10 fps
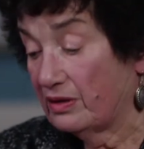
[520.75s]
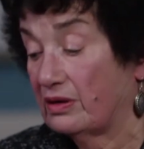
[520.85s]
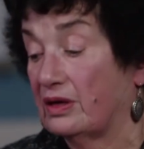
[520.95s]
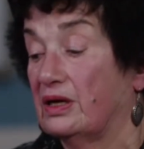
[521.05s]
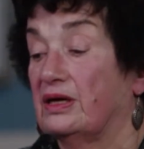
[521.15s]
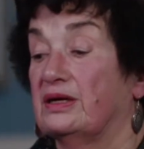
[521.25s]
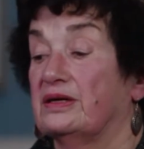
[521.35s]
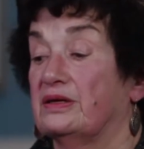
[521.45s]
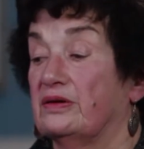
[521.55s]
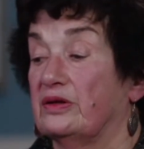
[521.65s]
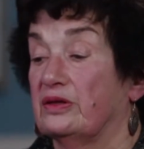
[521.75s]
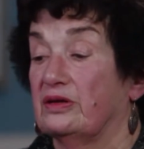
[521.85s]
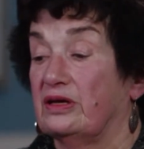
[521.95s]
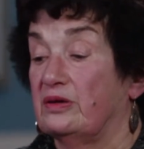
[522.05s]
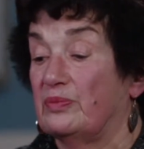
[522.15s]

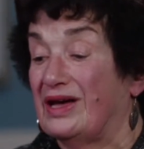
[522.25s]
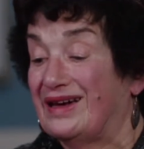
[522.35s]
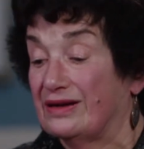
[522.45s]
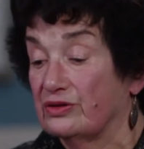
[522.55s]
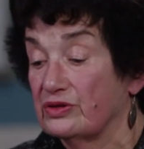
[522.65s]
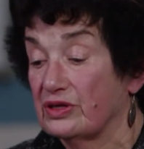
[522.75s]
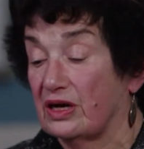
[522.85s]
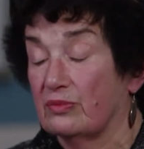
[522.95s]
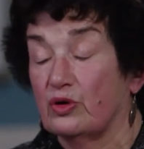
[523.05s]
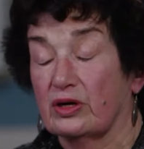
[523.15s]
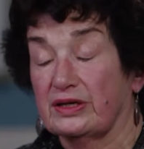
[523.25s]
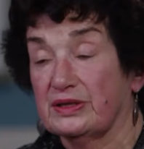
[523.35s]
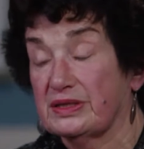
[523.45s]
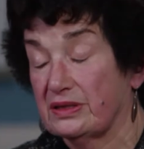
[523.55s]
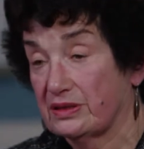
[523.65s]
The patterns are more
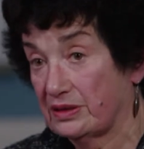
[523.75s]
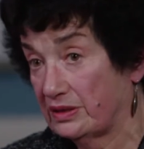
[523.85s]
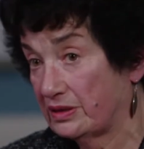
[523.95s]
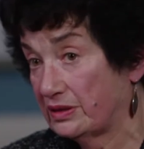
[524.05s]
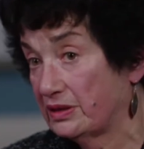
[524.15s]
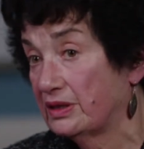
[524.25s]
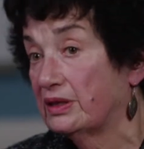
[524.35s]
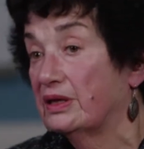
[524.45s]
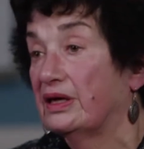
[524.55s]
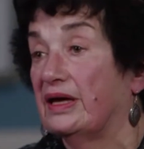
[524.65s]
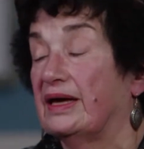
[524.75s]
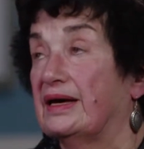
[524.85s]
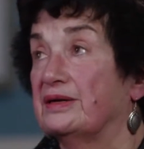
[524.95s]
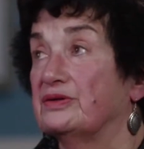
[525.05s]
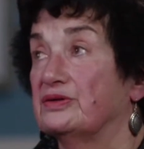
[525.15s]
consistent
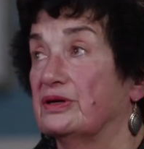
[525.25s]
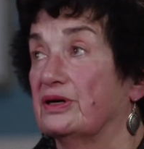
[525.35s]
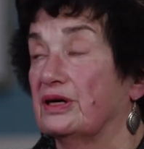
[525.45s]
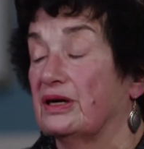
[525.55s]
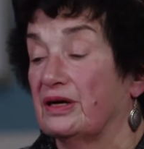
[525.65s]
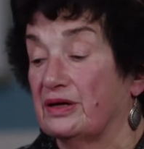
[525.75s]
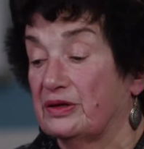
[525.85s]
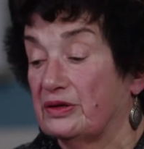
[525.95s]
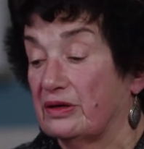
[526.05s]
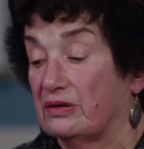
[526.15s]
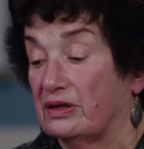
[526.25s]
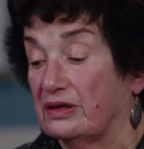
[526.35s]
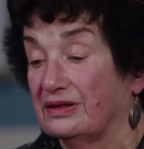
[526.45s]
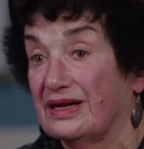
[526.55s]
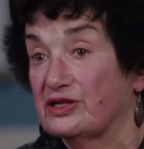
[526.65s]
and
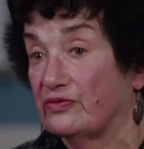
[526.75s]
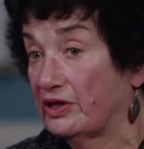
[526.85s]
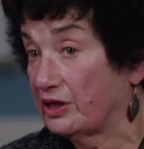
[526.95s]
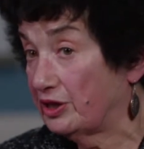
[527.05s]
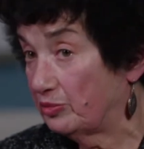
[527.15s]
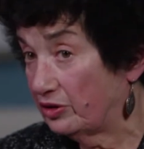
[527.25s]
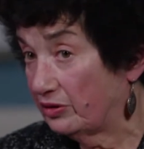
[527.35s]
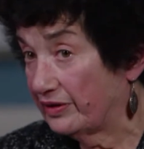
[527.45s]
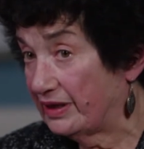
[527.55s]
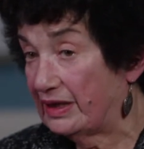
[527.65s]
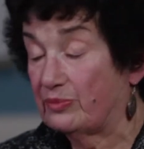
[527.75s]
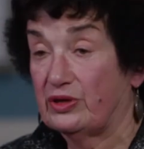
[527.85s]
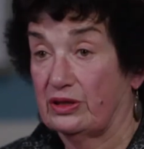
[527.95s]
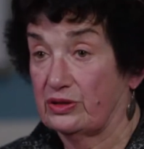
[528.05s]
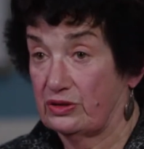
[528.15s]
less variable than
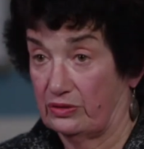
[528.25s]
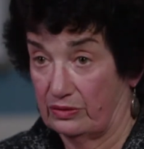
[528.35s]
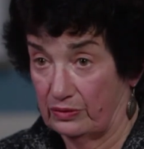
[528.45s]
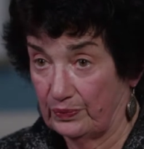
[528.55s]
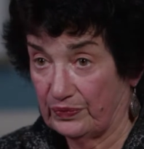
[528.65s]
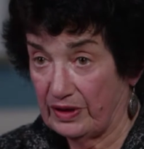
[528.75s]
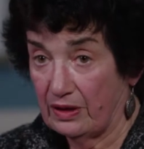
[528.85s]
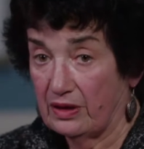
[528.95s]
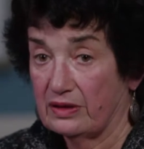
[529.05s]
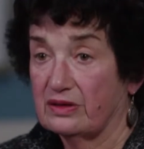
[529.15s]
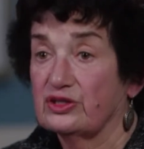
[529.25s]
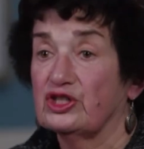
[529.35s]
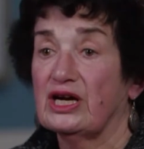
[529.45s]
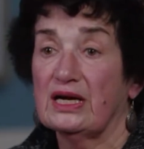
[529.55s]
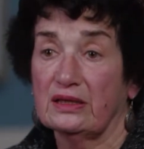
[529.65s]
MPS II. The
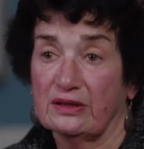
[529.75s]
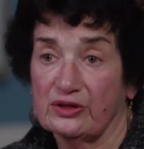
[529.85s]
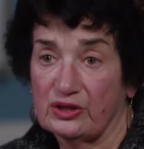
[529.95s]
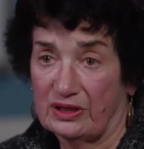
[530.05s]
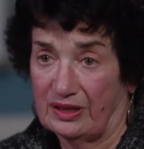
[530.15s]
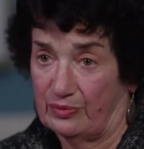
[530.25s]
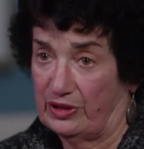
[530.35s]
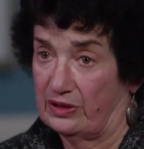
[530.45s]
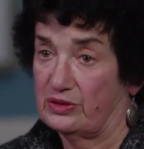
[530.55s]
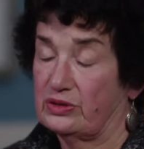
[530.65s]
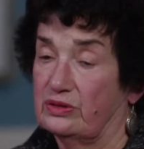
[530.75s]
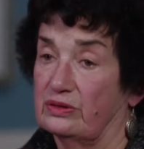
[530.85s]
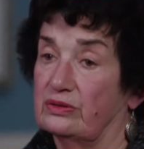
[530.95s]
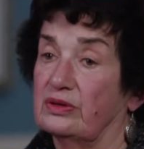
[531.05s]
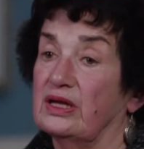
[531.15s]
challenge in MPS
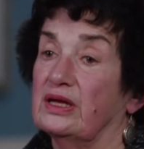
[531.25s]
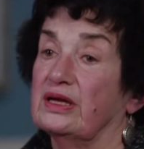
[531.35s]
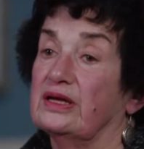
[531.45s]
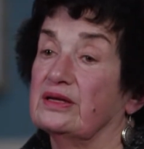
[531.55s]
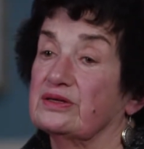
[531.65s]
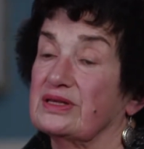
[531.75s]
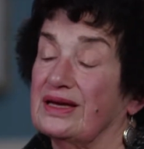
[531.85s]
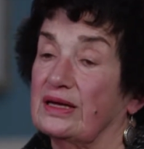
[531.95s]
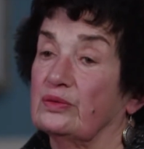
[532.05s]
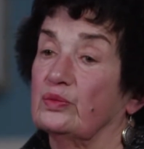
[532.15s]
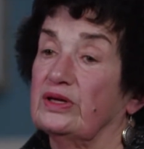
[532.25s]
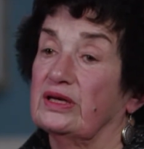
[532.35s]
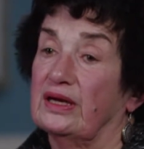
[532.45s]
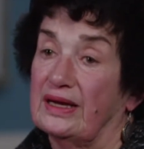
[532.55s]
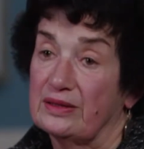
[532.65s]
II is that we
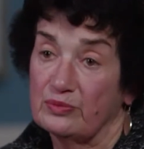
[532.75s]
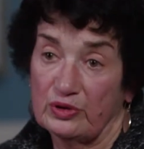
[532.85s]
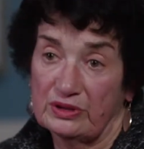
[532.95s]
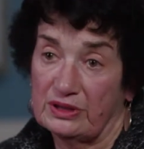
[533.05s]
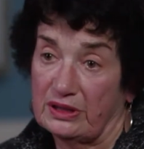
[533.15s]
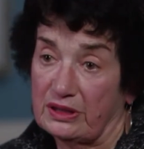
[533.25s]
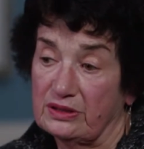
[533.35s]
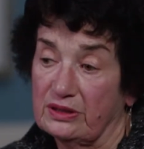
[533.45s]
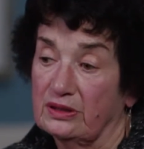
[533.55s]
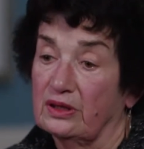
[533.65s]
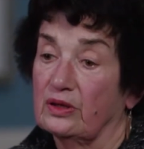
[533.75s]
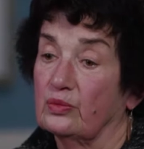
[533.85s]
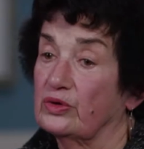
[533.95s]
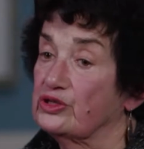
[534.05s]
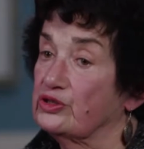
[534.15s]
can't predict
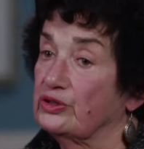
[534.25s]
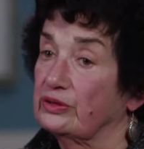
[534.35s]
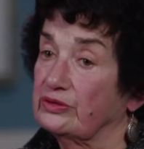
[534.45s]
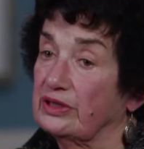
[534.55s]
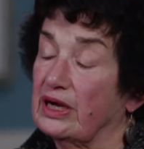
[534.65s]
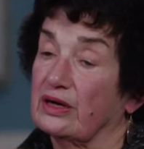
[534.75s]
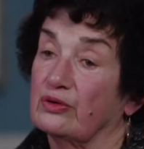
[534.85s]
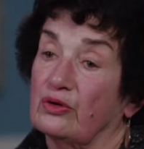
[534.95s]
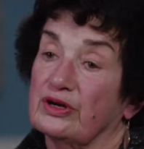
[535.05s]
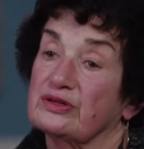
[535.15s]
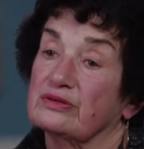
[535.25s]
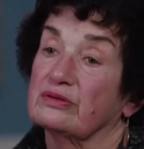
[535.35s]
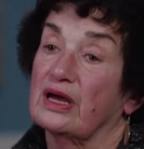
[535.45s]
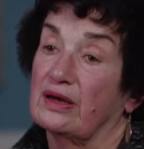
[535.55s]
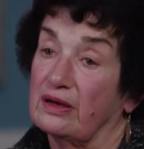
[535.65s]
which children are going
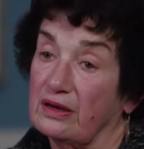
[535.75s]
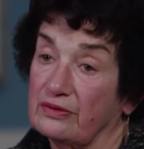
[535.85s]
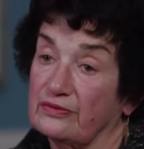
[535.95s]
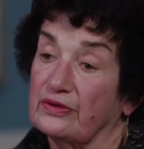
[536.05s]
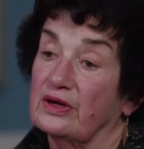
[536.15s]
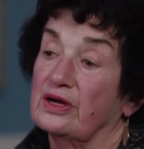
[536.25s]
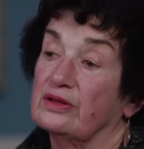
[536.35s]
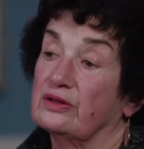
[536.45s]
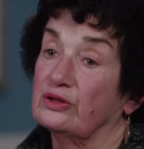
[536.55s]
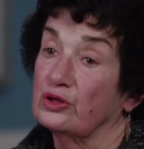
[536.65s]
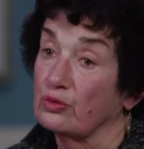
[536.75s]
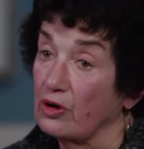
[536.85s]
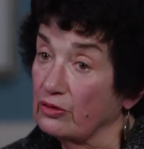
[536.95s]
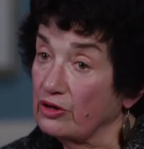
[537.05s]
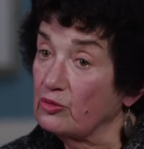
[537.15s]
to have the
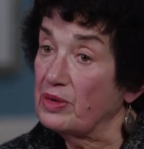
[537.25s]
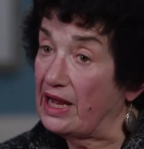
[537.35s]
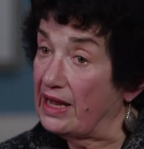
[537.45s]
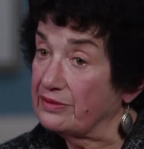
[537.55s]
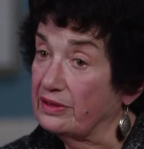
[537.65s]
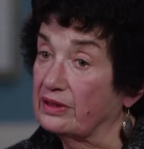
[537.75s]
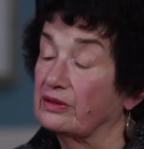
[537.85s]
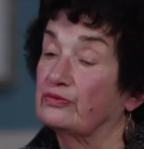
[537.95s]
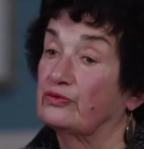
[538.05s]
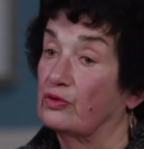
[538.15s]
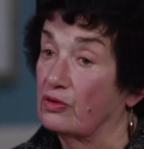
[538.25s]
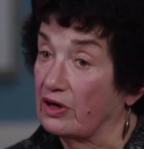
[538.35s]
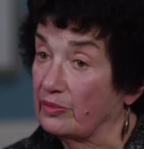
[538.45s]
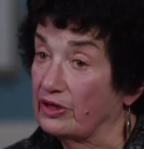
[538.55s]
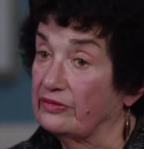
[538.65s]
neuronopathic
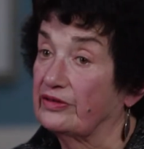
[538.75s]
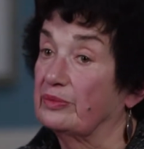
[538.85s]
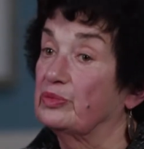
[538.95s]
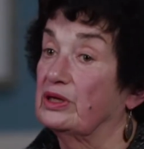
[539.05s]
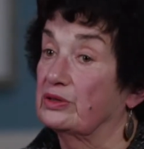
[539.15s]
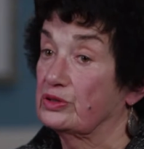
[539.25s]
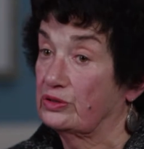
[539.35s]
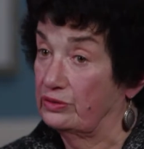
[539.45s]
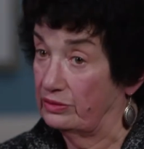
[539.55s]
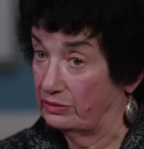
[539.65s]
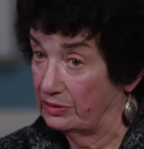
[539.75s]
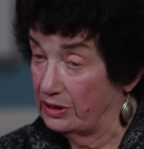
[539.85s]
form of MPS II.